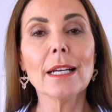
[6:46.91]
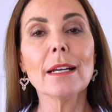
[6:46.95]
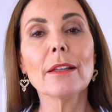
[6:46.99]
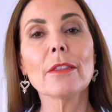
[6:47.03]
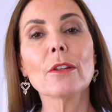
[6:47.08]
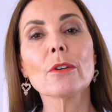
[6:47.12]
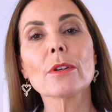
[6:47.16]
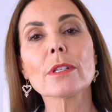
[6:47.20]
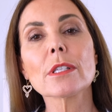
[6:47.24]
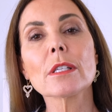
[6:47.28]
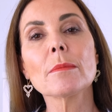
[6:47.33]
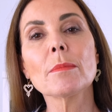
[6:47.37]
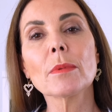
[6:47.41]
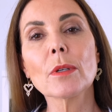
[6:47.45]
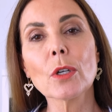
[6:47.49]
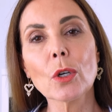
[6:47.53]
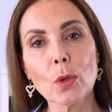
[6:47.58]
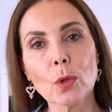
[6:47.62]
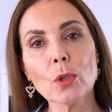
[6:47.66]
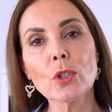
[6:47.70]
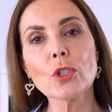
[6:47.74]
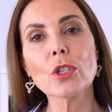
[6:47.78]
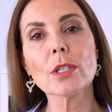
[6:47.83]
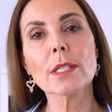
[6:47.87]
There are some
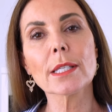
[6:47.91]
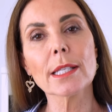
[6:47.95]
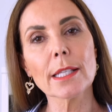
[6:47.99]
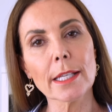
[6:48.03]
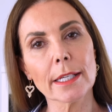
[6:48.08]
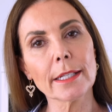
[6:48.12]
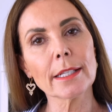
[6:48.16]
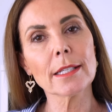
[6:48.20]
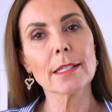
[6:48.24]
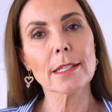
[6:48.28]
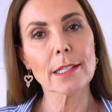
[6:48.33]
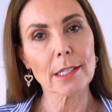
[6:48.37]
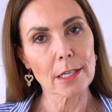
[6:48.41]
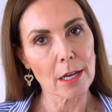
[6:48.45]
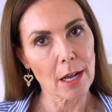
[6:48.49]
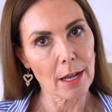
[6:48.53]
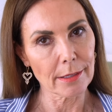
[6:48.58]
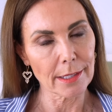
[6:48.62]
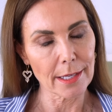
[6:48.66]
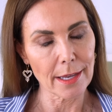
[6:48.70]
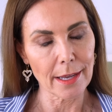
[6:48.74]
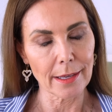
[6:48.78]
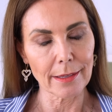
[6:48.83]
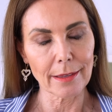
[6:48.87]
gorgeous linen
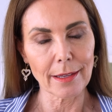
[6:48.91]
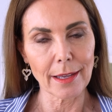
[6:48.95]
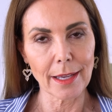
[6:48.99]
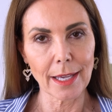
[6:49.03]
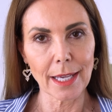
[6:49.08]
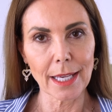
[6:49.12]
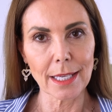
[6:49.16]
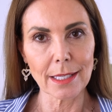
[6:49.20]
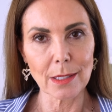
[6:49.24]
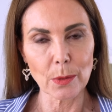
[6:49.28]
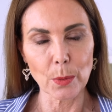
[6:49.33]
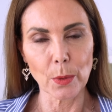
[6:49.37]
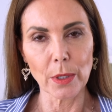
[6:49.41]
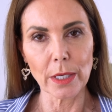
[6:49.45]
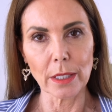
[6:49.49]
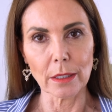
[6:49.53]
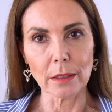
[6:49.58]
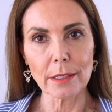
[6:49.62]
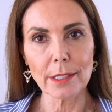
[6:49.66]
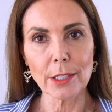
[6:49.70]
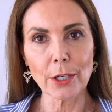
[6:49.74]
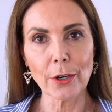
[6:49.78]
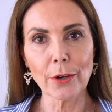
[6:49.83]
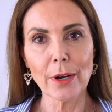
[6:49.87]
styles out there as
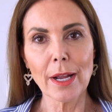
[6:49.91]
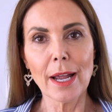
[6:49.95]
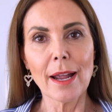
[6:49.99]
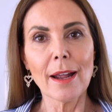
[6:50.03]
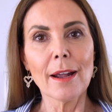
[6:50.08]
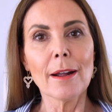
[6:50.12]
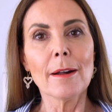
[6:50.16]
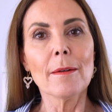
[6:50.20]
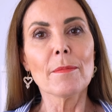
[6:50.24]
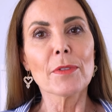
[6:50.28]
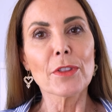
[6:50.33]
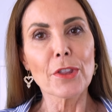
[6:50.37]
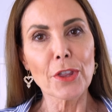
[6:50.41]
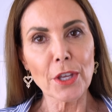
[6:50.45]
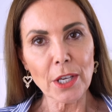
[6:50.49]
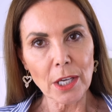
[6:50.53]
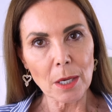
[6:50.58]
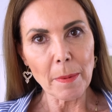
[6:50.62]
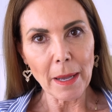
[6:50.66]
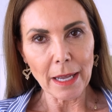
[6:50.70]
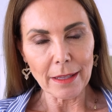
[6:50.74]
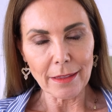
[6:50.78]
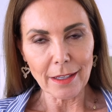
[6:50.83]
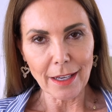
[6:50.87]
well. So think
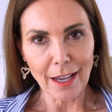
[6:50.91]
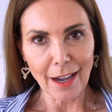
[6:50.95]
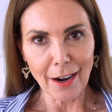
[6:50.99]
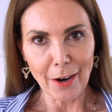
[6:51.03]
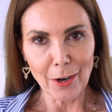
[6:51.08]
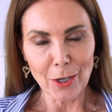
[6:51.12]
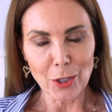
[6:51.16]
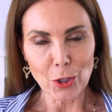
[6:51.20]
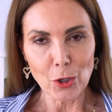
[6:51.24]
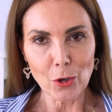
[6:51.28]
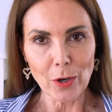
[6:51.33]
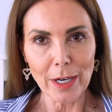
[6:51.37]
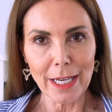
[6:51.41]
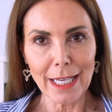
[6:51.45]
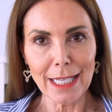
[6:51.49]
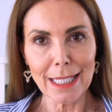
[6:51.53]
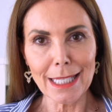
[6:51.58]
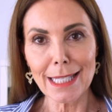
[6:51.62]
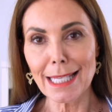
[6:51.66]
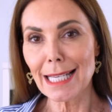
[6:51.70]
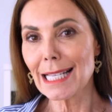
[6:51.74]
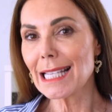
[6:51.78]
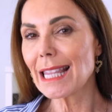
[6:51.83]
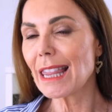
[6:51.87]
about the current
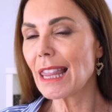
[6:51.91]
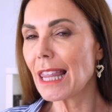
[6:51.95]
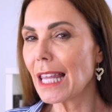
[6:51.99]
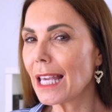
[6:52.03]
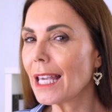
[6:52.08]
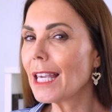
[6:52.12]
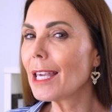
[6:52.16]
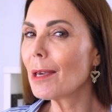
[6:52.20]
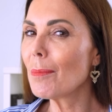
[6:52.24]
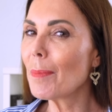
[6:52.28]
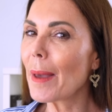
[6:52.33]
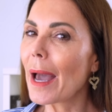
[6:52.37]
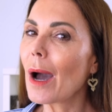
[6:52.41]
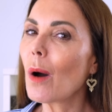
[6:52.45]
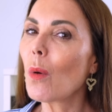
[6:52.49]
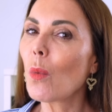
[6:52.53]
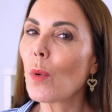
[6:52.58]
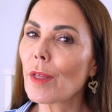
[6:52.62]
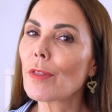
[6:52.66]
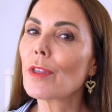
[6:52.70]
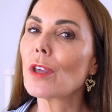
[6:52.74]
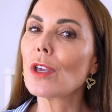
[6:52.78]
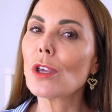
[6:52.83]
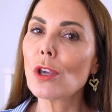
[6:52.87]
trends and think about
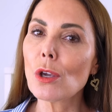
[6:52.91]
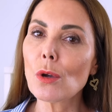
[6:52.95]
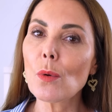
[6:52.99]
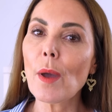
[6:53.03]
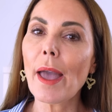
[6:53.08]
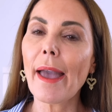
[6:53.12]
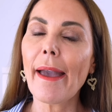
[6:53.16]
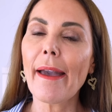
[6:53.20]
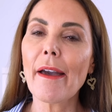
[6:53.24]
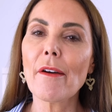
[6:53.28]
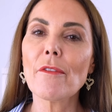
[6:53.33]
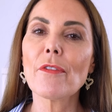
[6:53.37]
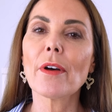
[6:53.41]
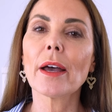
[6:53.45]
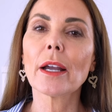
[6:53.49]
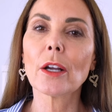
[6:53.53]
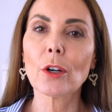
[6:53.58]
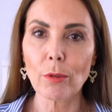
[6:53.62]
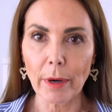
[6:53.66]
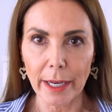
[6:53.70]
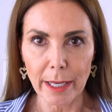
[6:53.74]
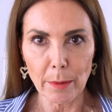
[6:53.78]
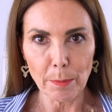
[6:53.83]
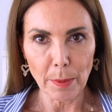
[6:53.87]
whether you have a
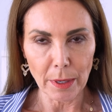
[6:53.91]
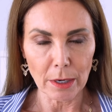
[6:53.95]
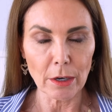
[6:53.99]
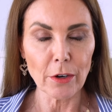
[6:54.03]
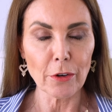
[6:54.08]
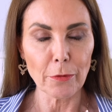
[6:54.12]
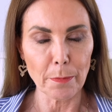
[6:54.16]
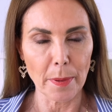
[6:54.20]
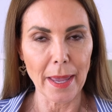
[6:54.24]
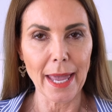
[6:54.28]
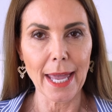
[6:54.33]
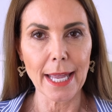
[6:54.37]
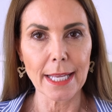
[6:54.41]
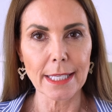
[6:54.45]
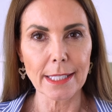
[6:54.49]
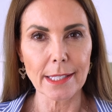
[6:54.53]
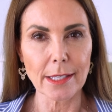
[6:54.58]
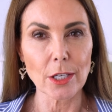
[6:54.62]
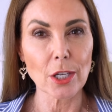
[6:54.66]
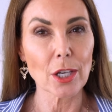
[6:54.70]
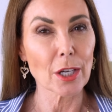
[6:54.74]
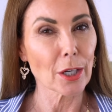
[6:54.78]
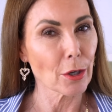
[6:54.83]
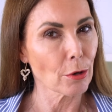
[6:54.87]
great pair of pants
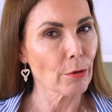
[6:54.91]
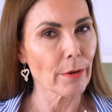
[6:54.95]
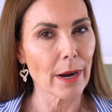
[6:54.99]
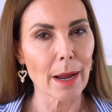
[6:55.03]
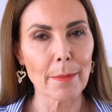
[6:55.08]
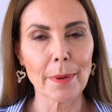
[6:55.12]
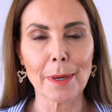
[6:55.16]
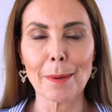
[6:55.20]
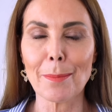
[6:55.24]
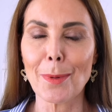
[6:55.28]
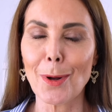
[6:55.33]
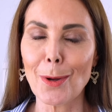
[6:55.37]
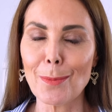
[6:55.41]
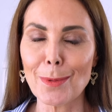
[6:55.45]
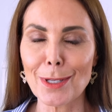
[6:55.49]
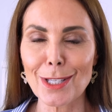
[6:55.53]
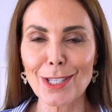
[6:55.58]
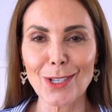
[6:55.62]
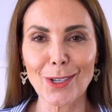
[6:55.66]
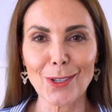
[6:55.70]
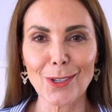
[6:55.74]
that you can grab at a moment's